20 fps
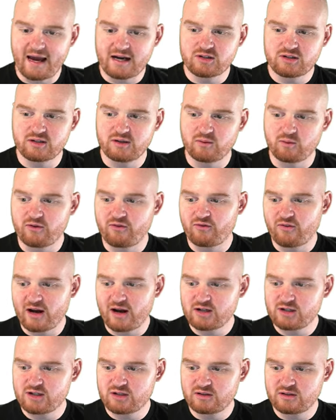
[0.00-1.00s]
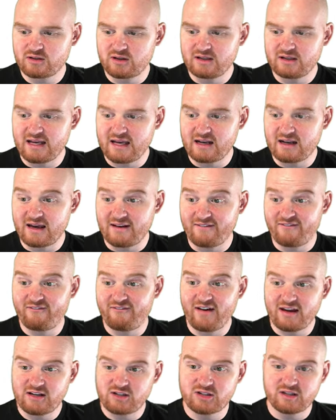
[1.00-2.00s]
actually refresh the data and
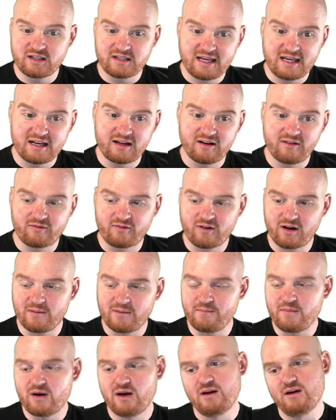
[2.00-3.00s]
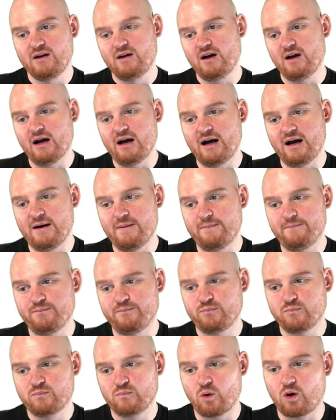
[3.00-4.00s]
fetch the data from,
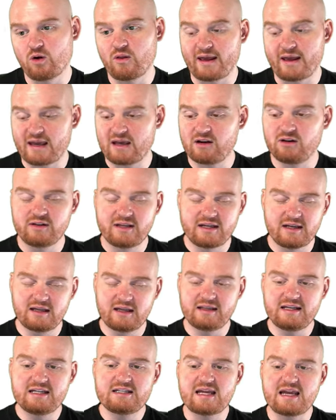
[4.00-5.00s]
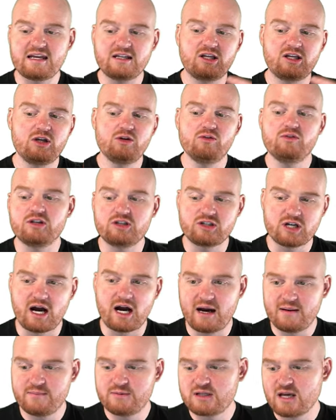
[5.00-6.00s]
um, or like it'll at least enqueue the
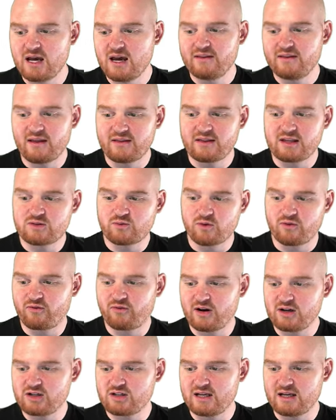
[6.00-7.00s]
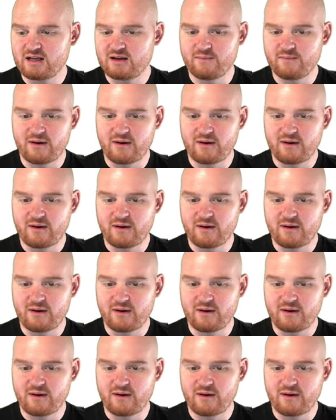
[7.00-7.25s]
jobs that this refresh data